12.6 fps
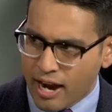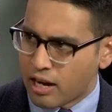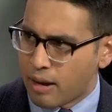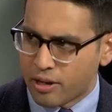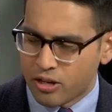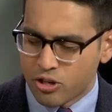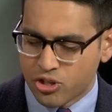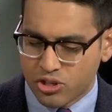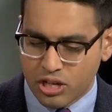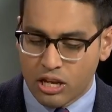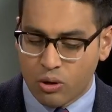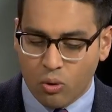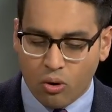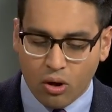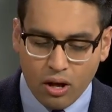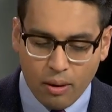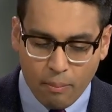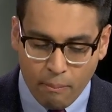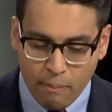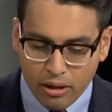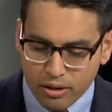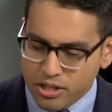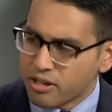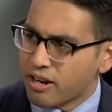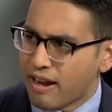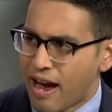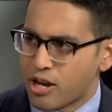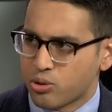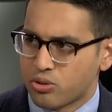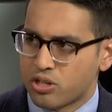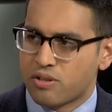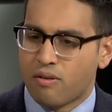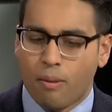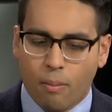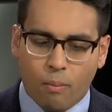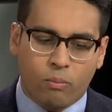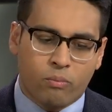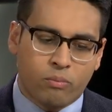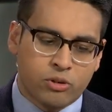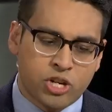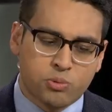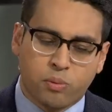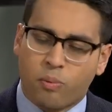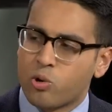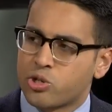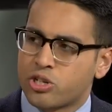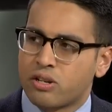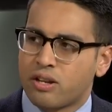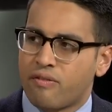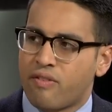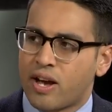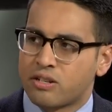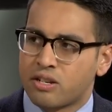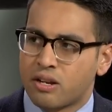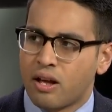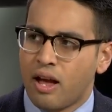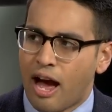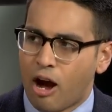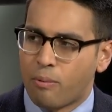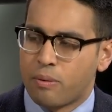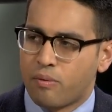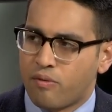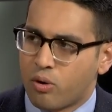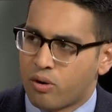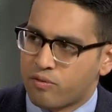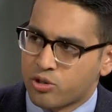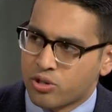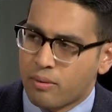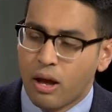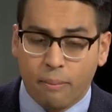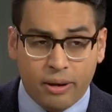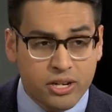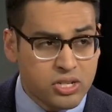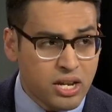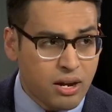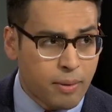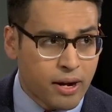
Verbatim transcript: economic conditions equal, military casualties disproportionately affected how people voted for Trump. Because think